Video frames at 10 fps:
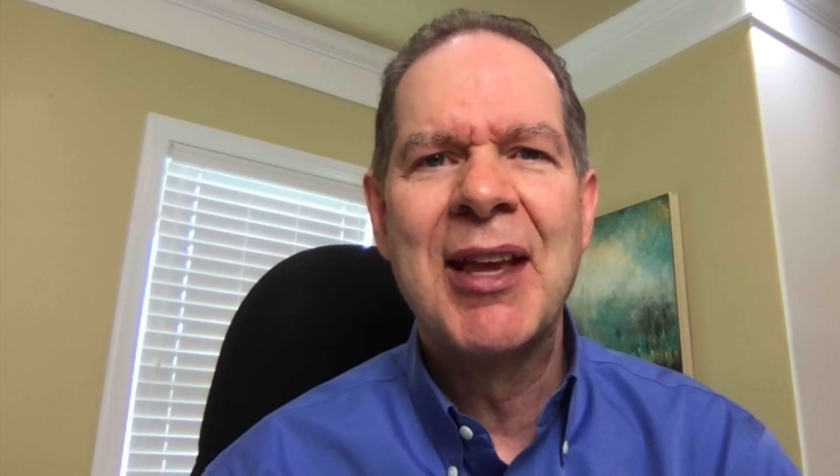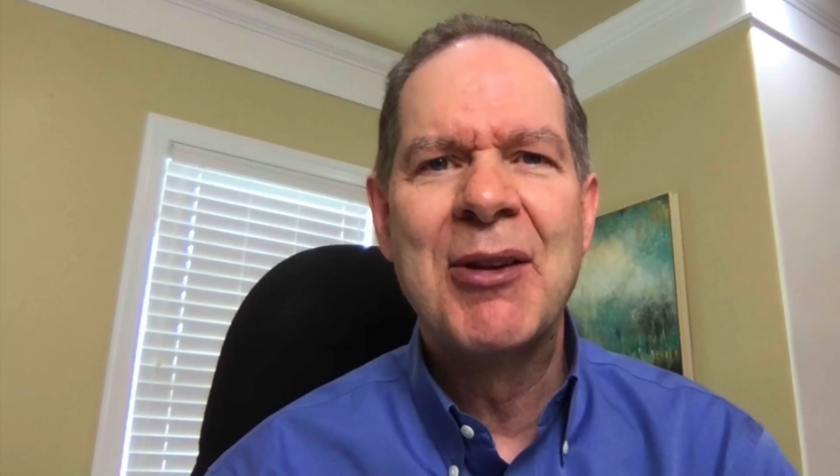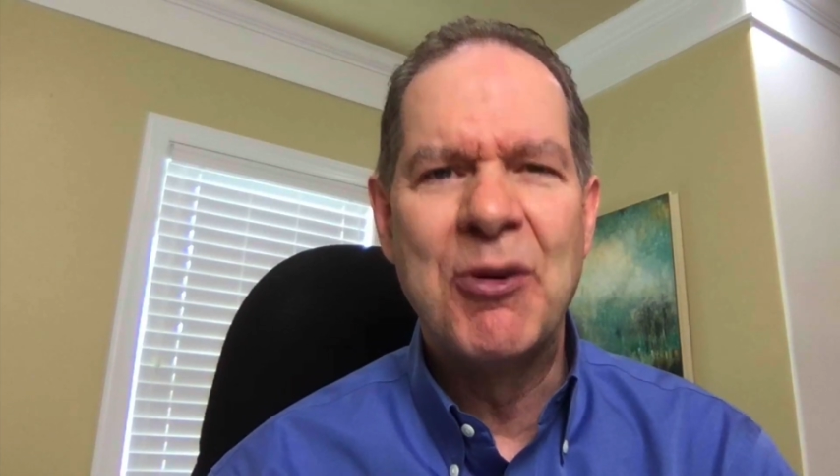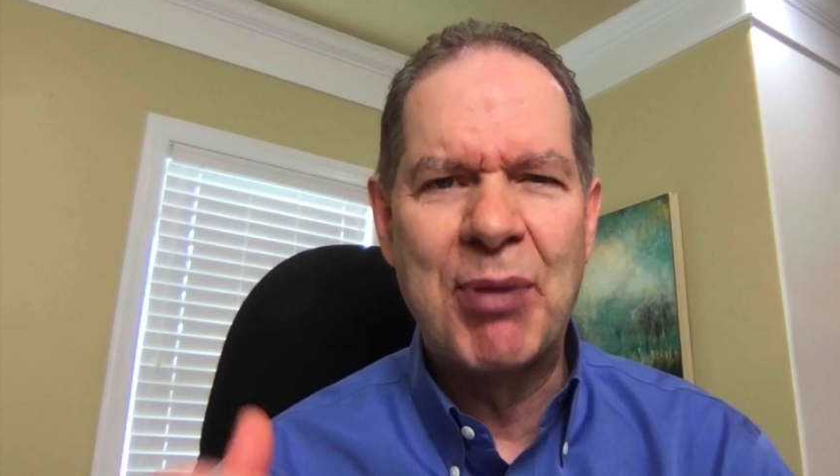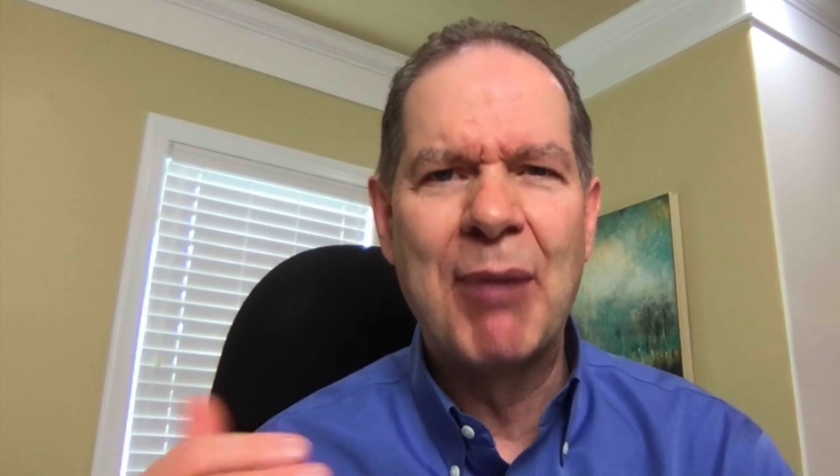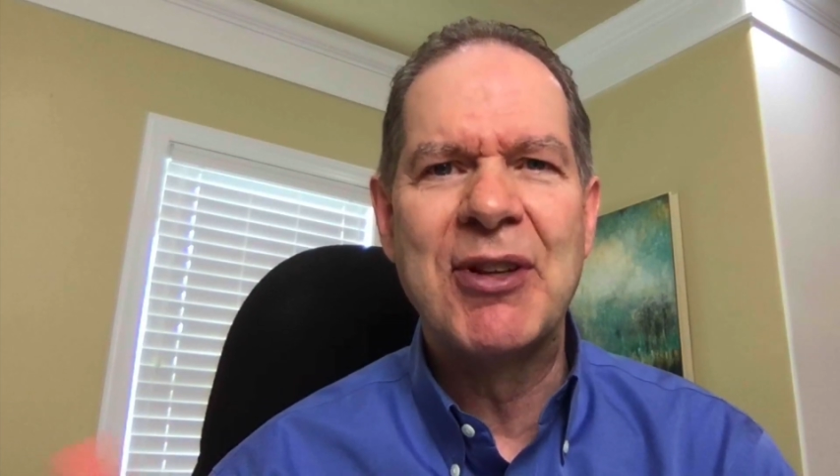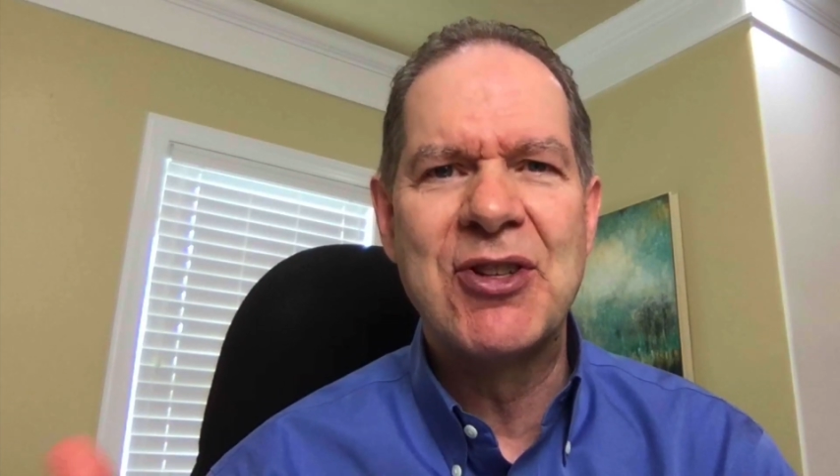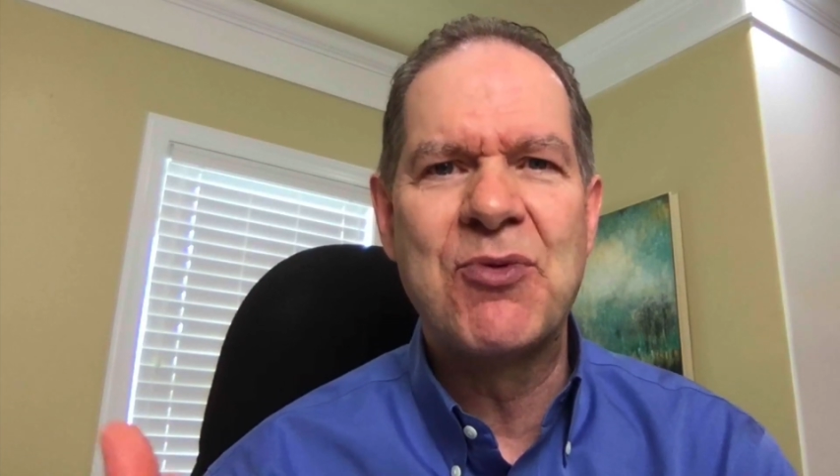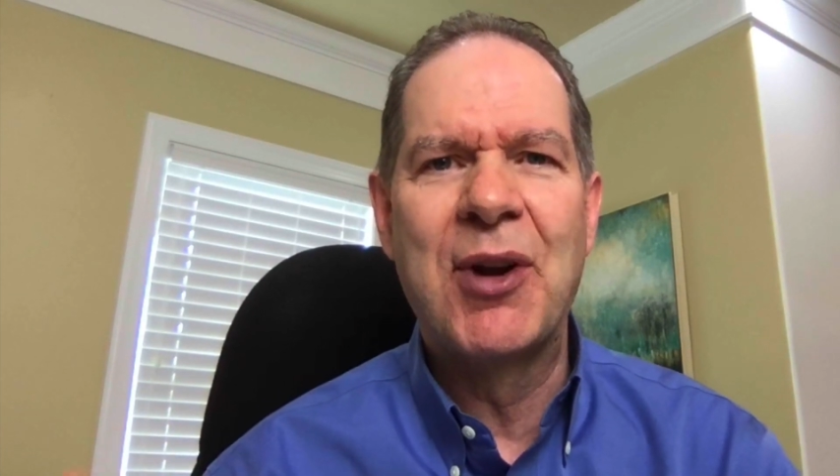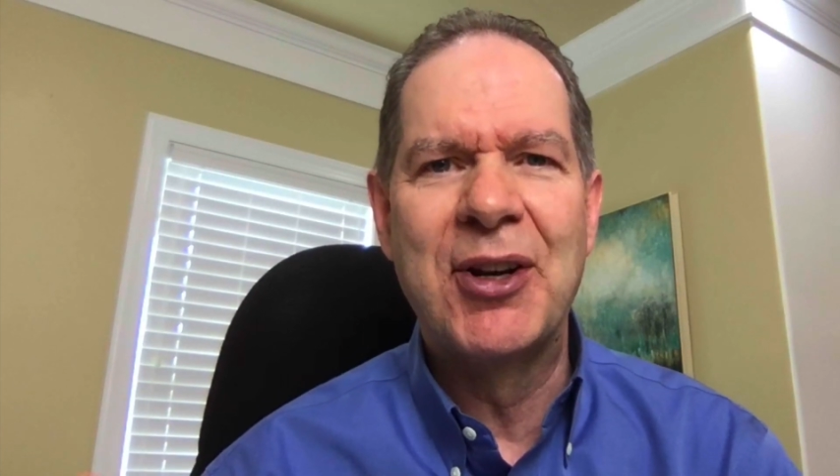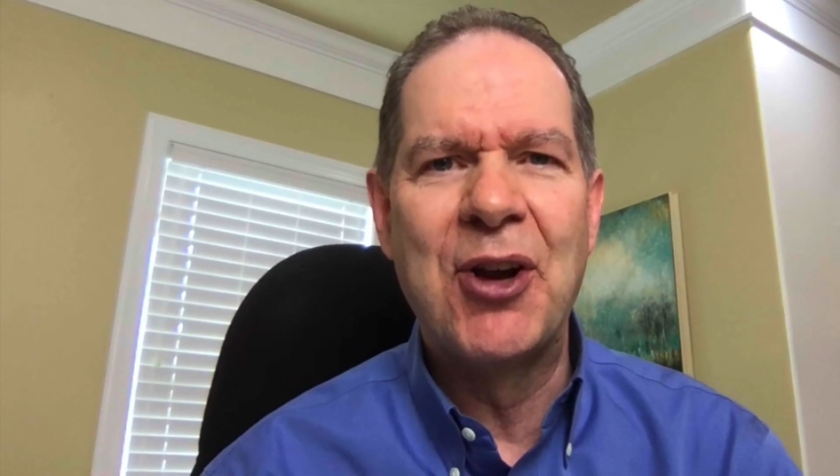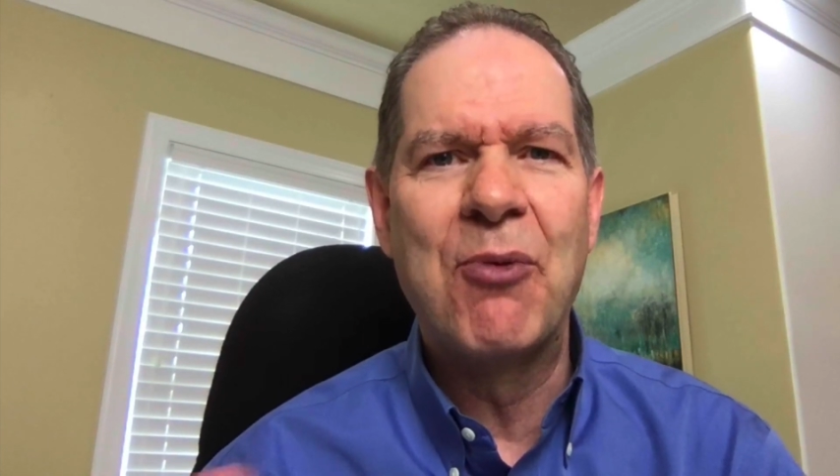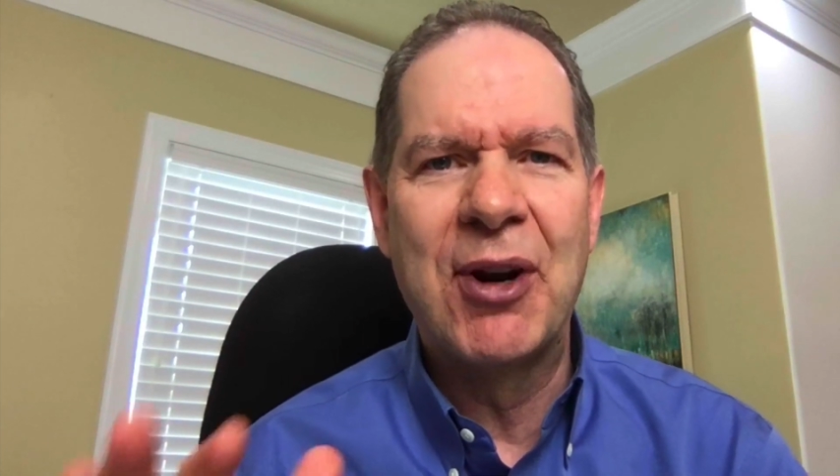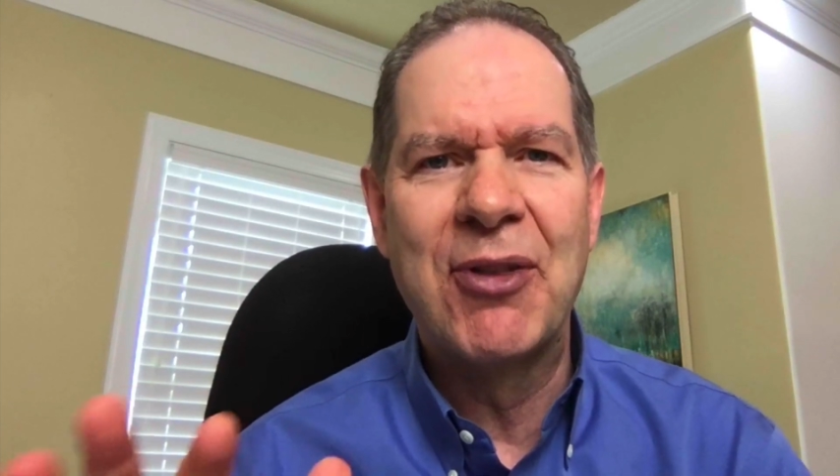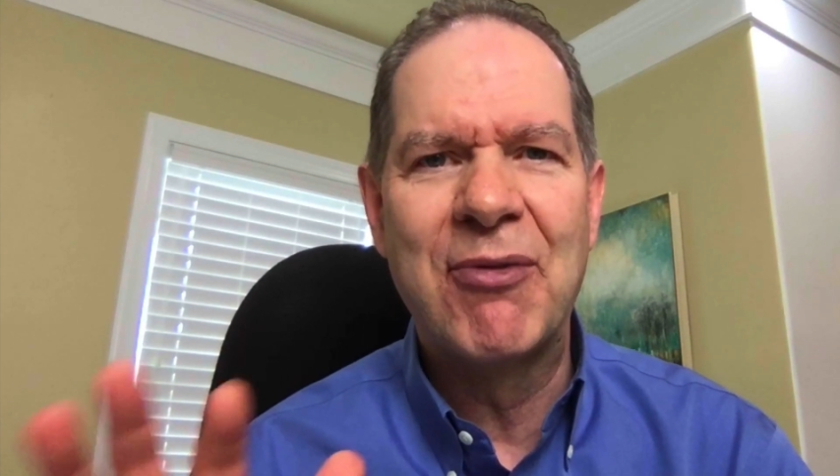You probably just want to know
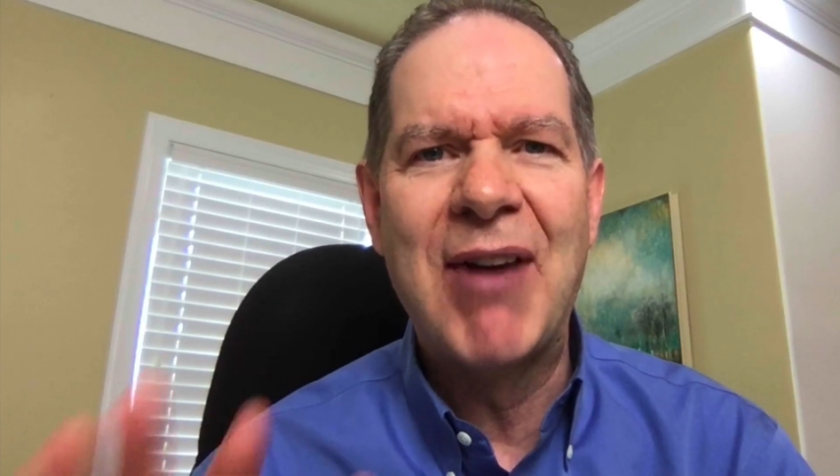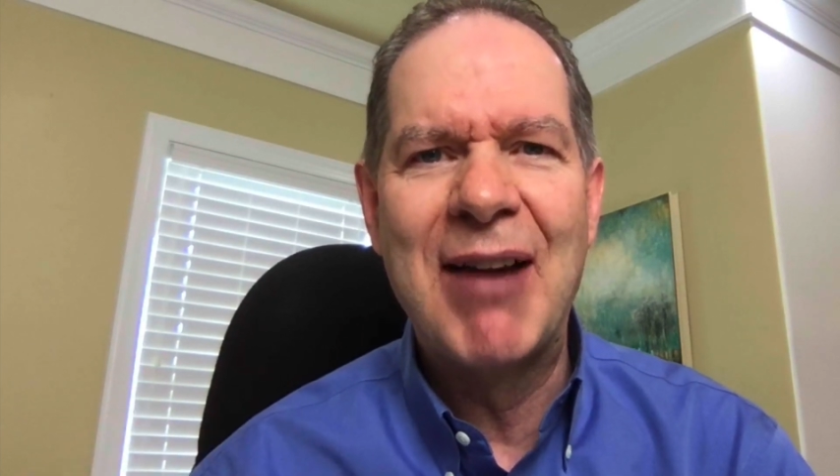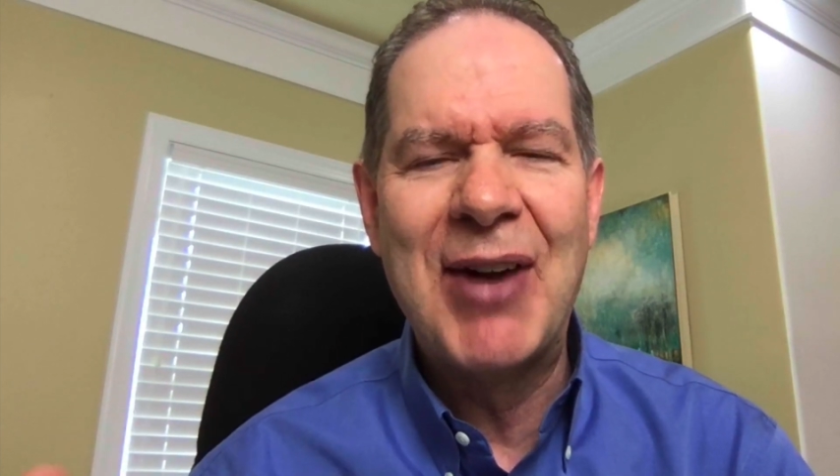what are the 5